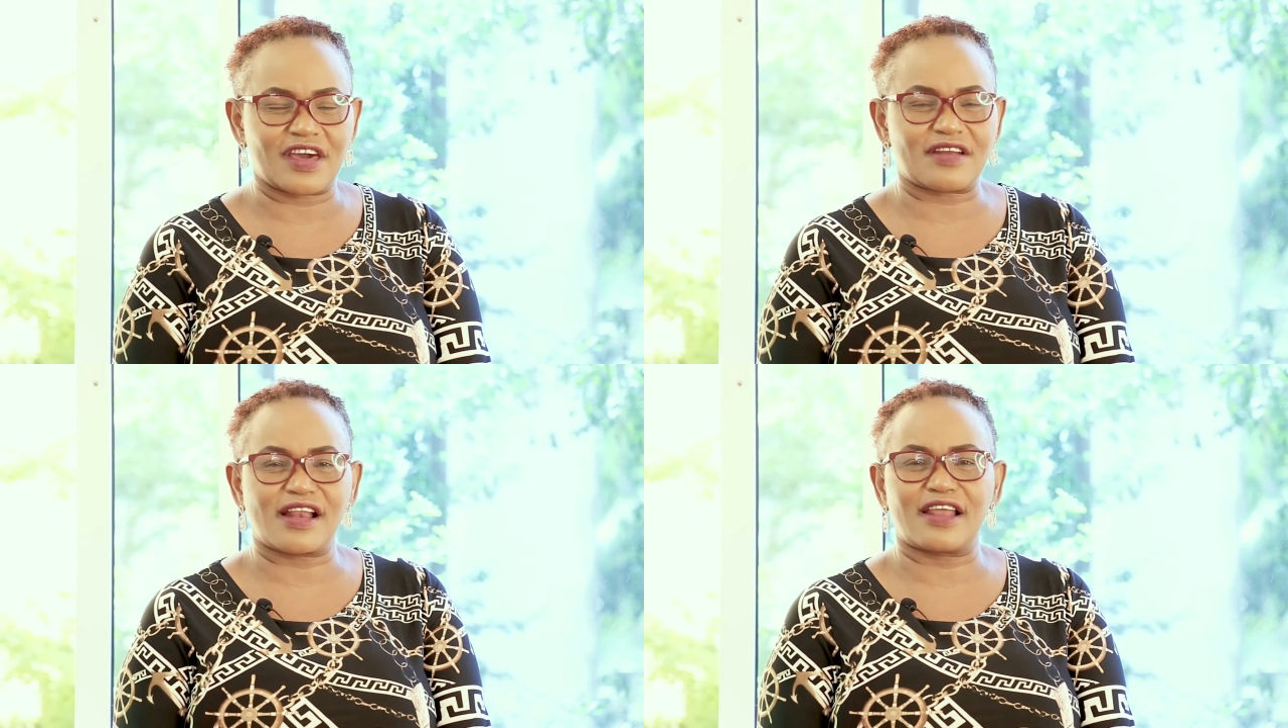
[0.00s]

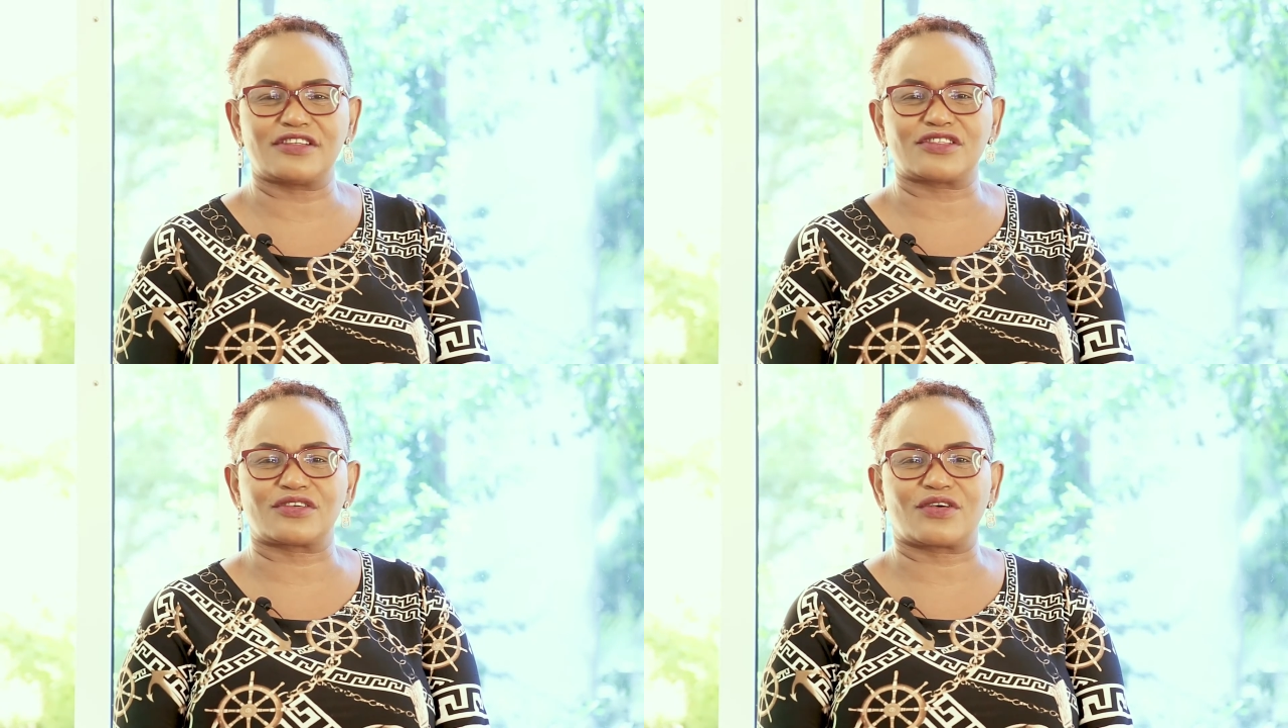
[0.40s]
the
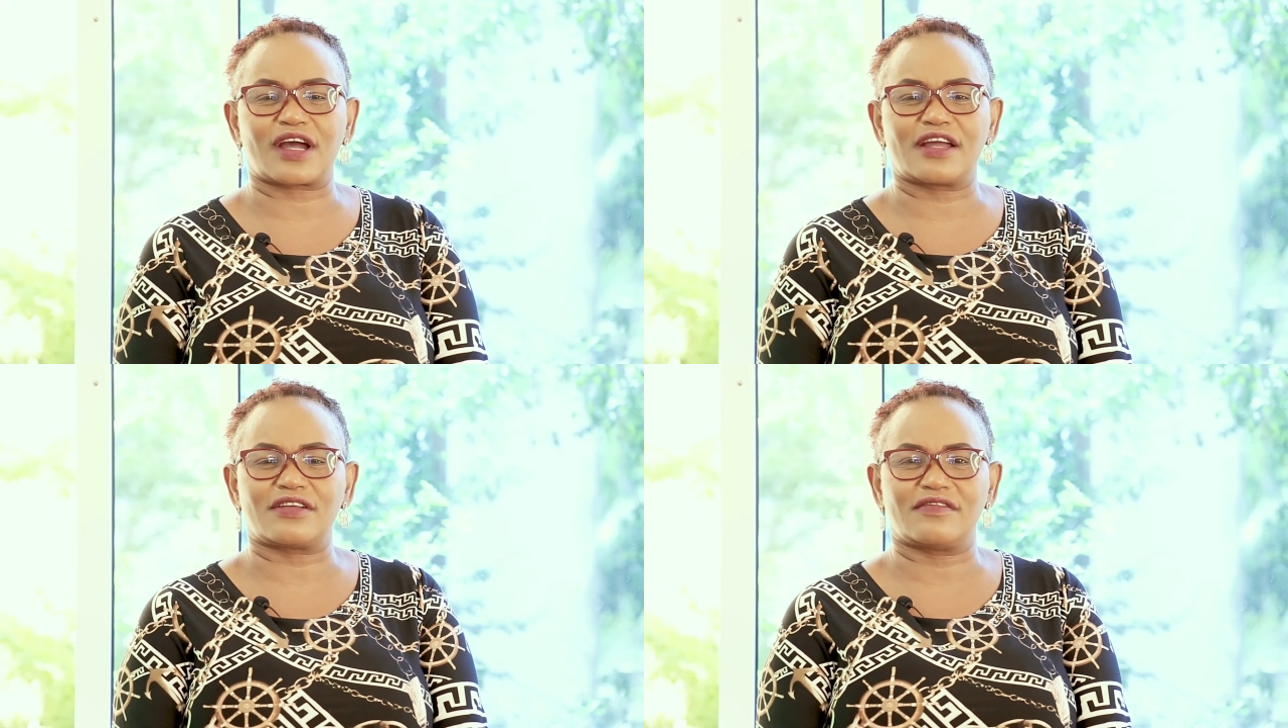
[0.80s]
relational
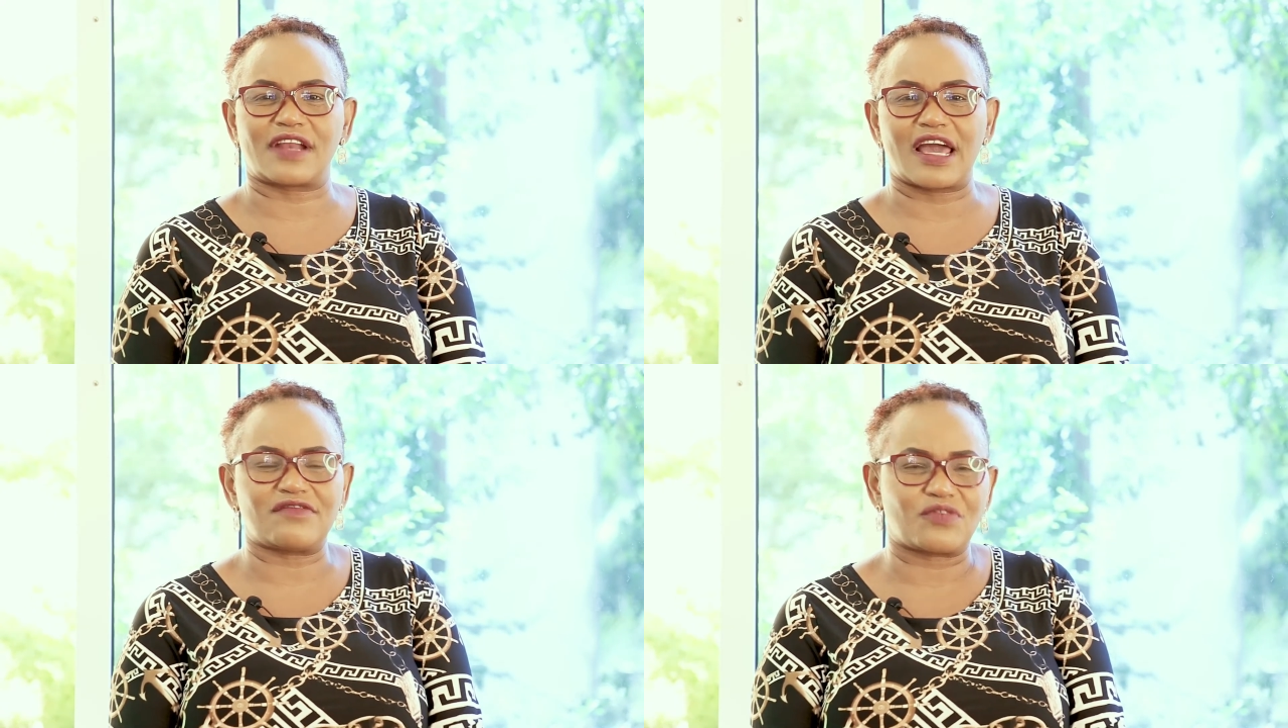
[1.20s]
kind of
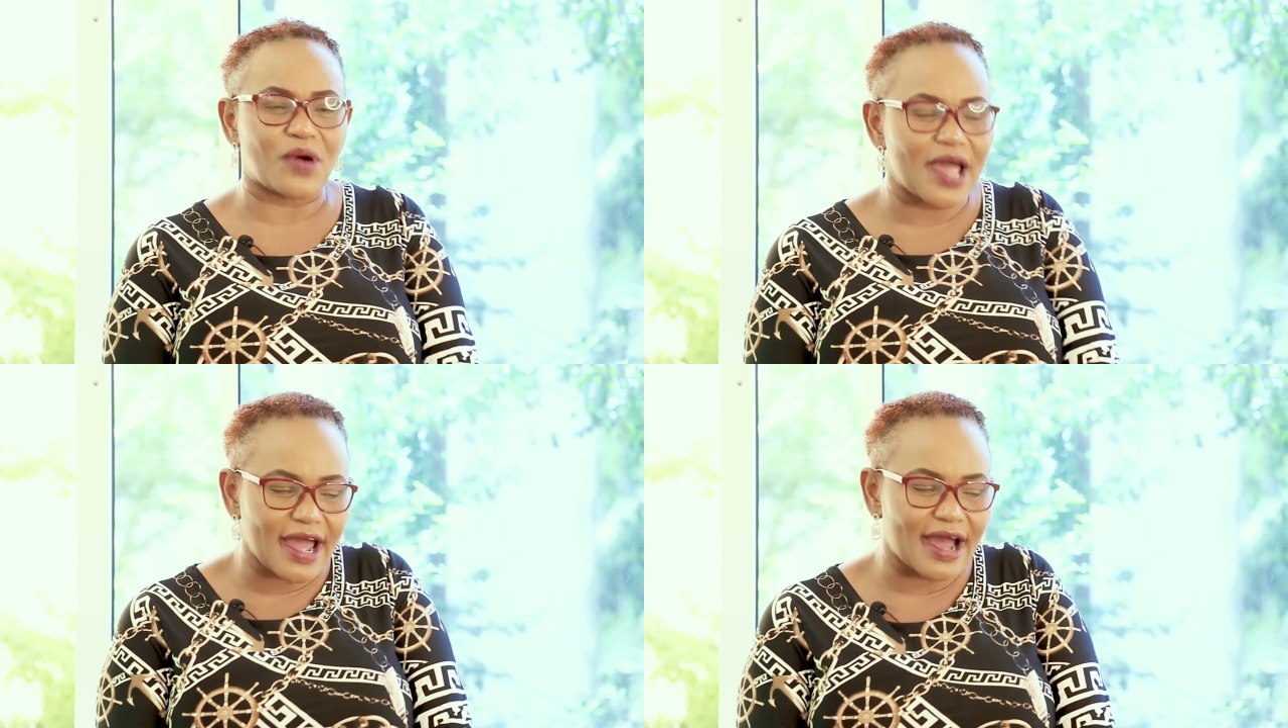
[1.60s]
life
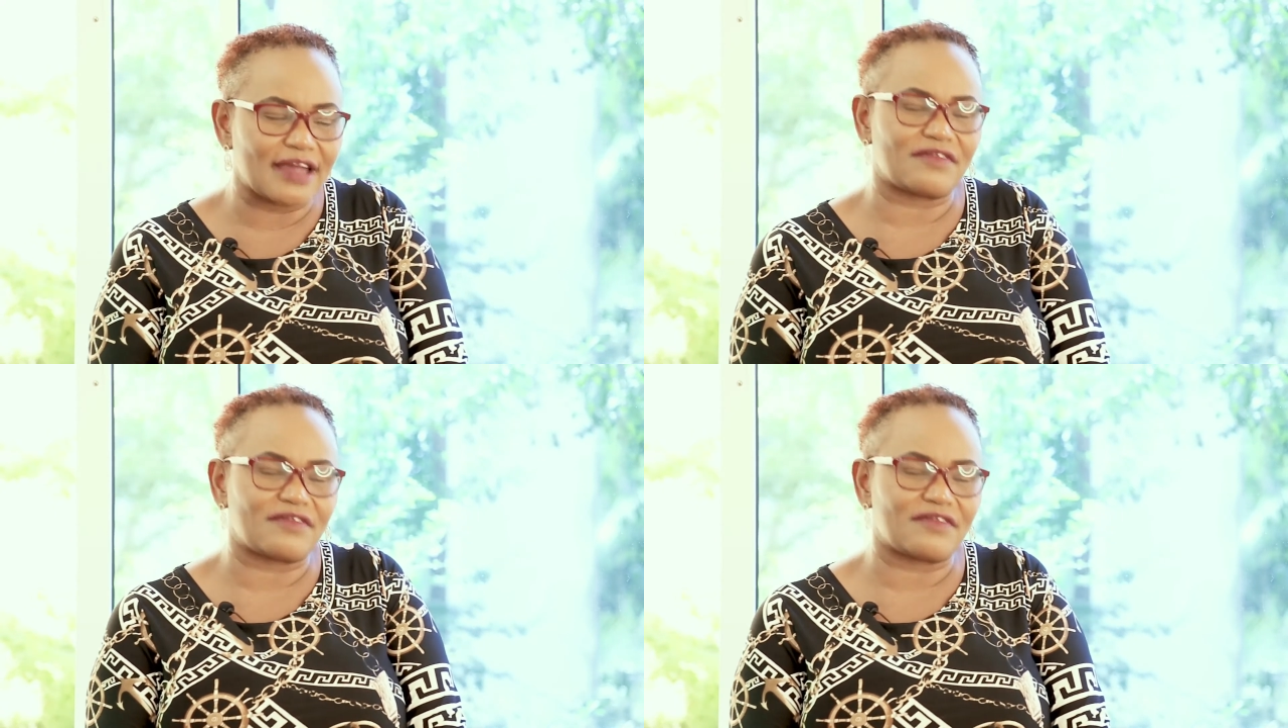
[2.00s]
where